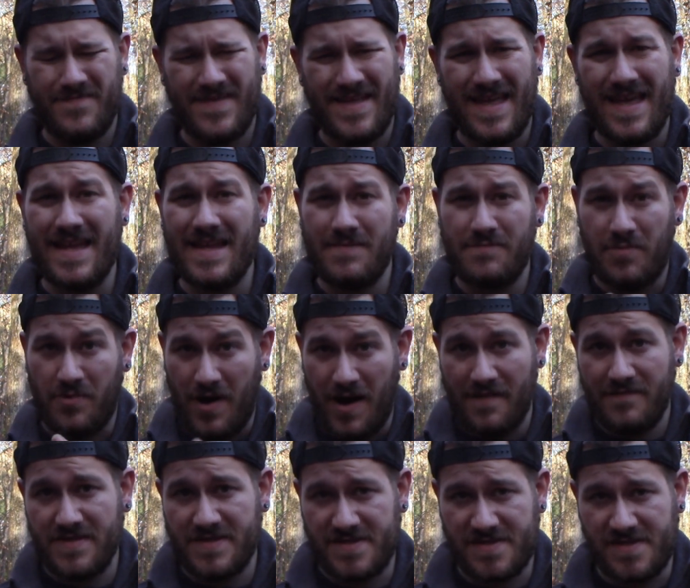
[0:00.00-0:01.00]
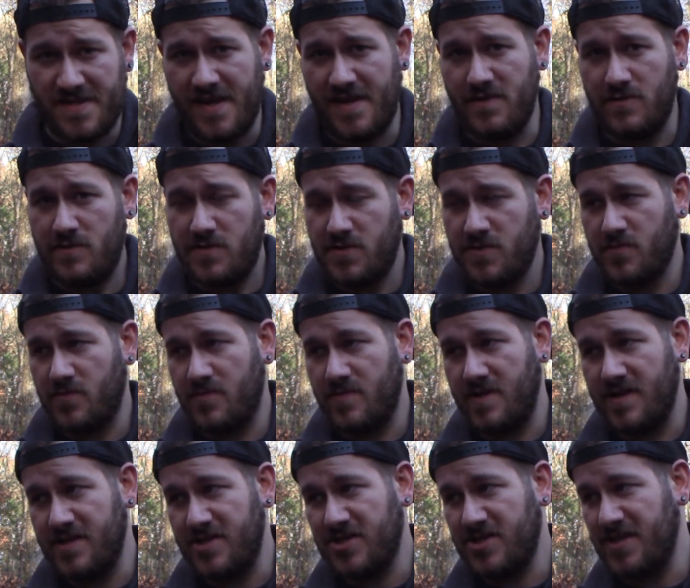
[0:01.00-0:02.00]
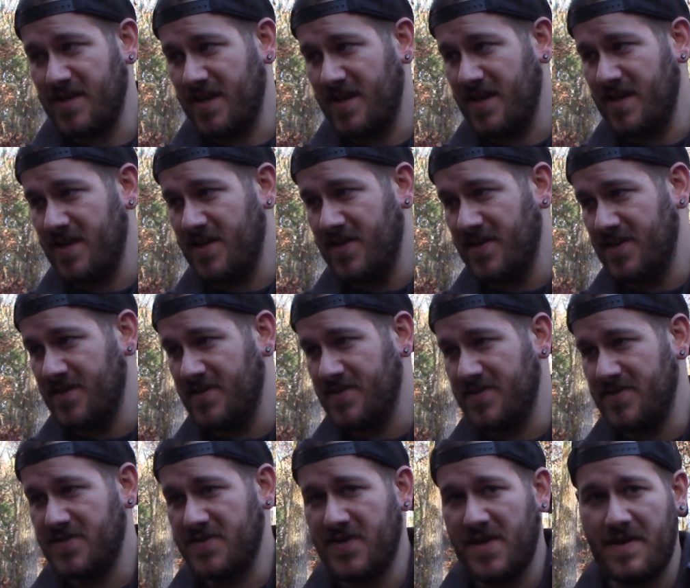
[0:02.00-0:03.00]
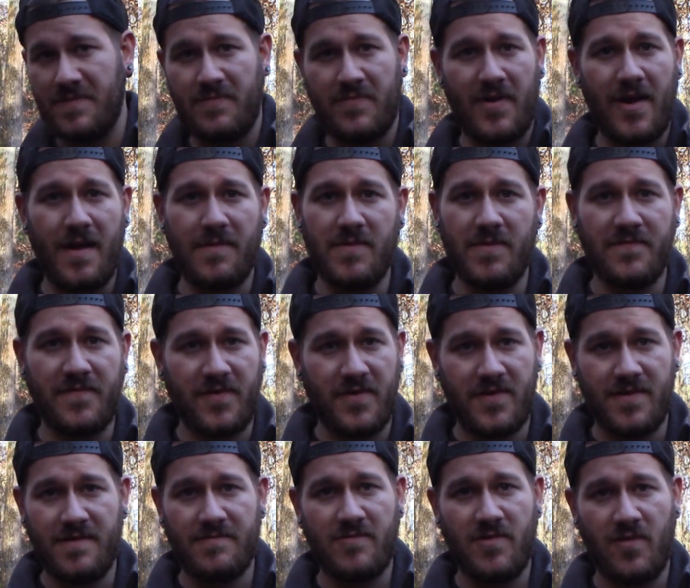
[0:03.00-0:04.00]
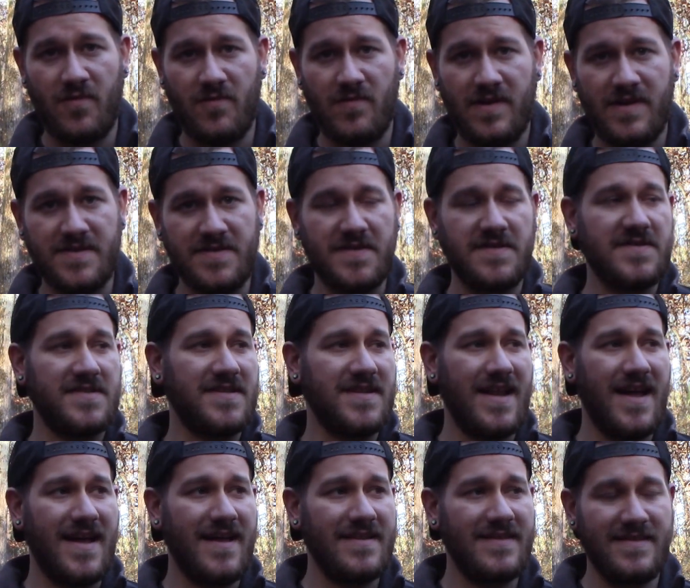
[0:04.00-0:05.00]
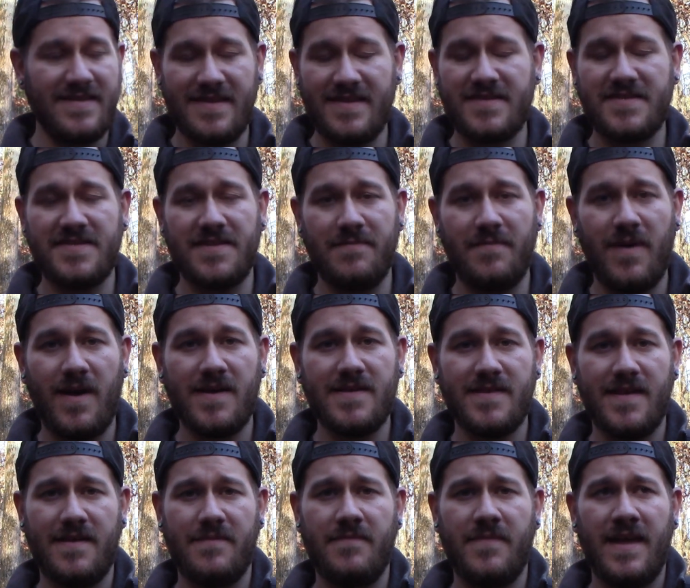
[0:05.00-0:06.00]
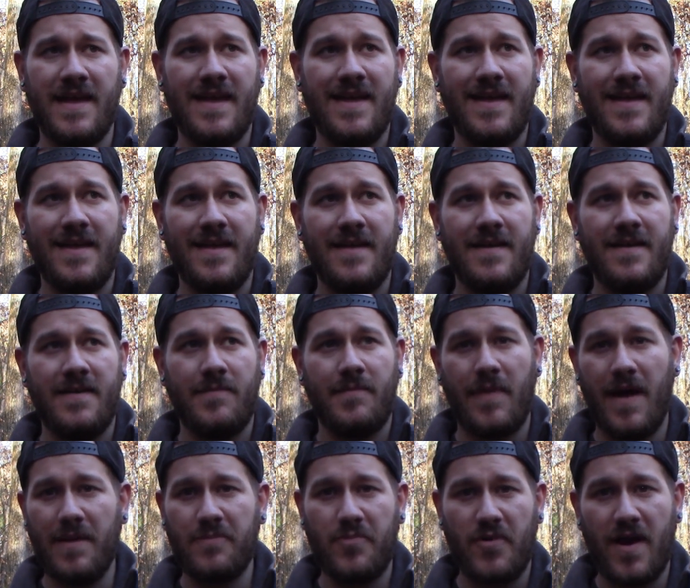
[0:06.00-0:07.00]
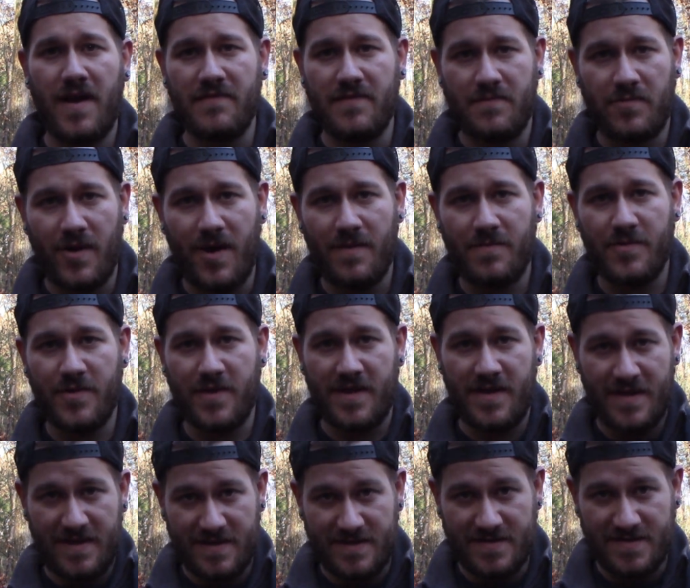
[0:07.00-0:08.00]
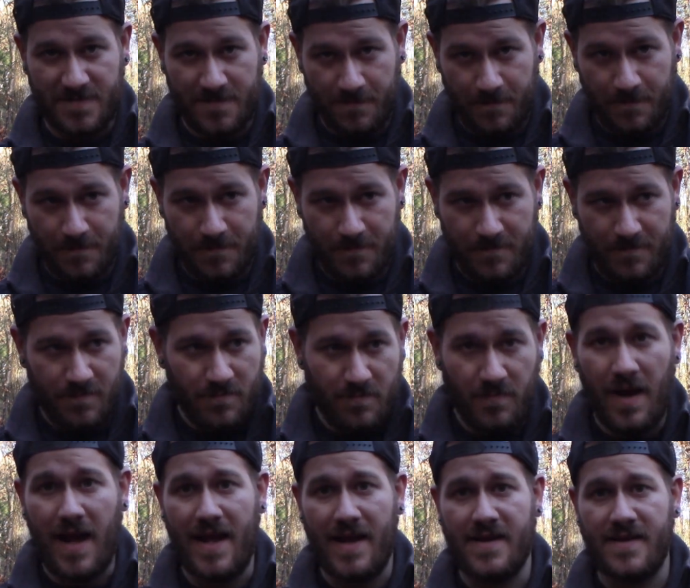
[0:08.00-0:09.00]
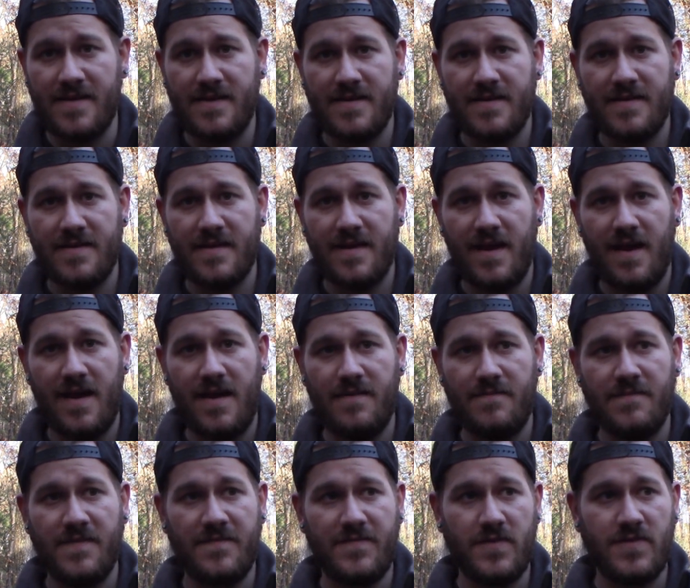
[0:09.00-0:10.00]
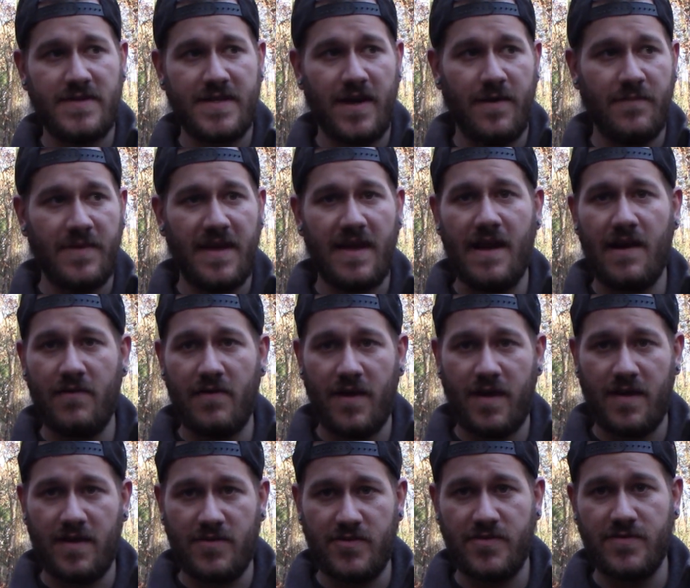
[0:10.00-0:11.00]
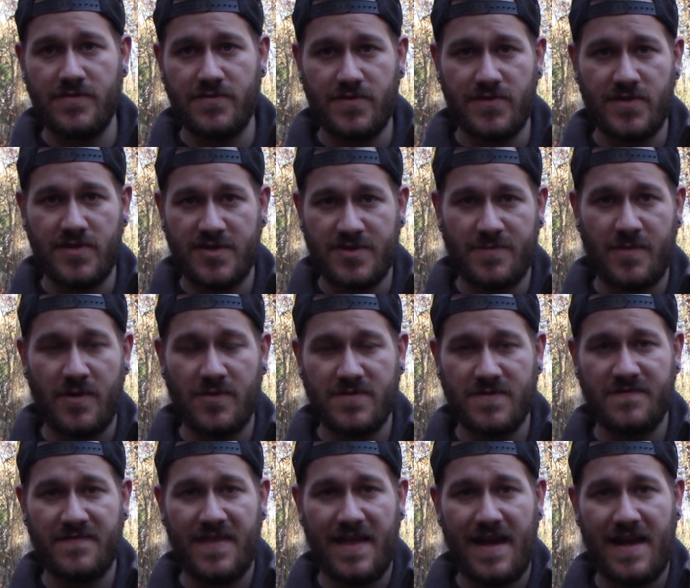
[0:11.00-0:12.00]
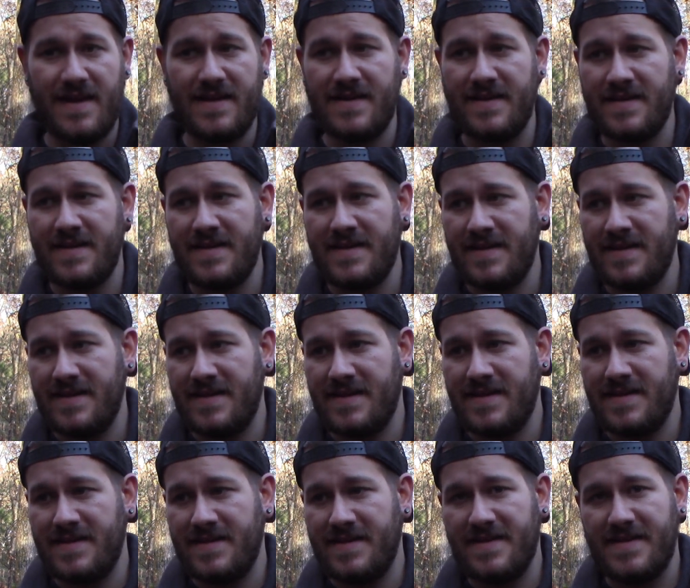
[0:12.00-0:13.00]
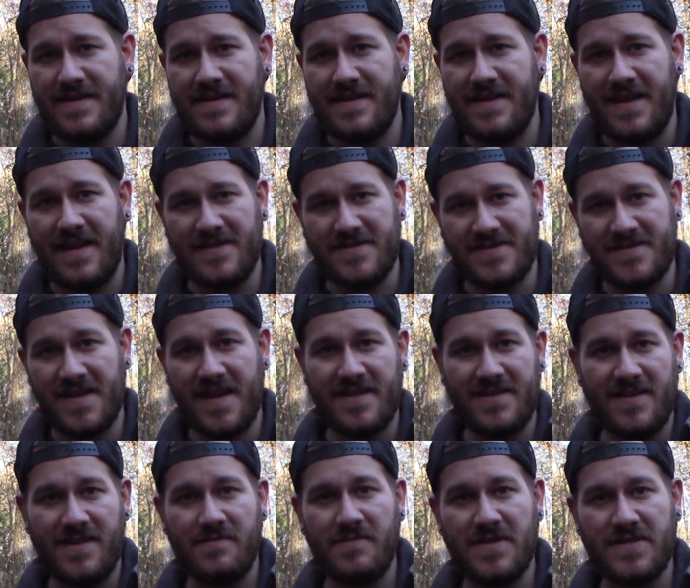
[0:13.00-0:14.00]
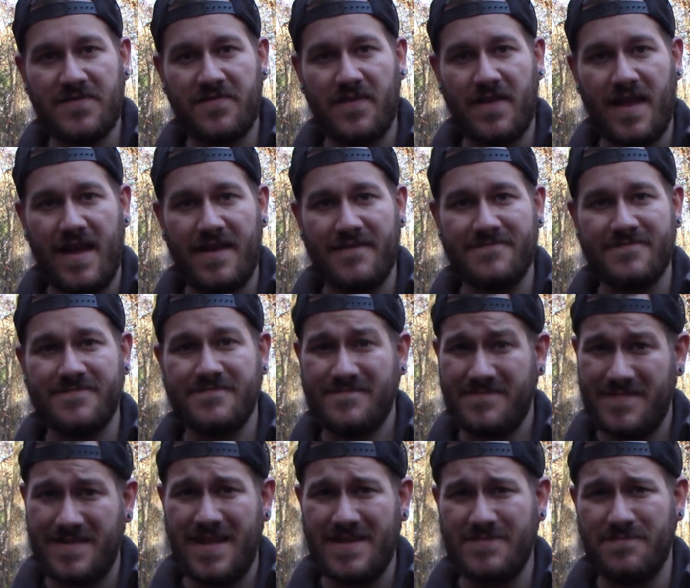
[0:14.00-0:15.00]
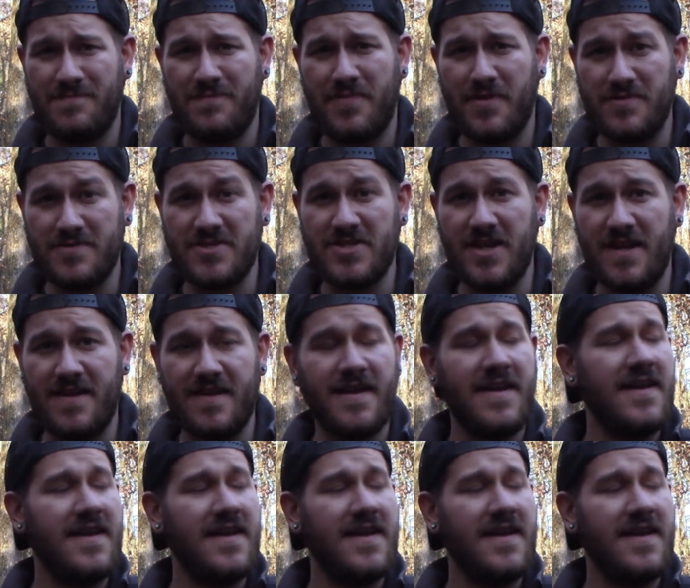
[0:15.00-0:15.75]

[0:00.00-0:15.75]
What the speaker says: In private sales, which is a problem for a number of reasons, not least among them, my private property is mine. If you tell me how I can use or dispose of that and set limits for that, that's bullshit.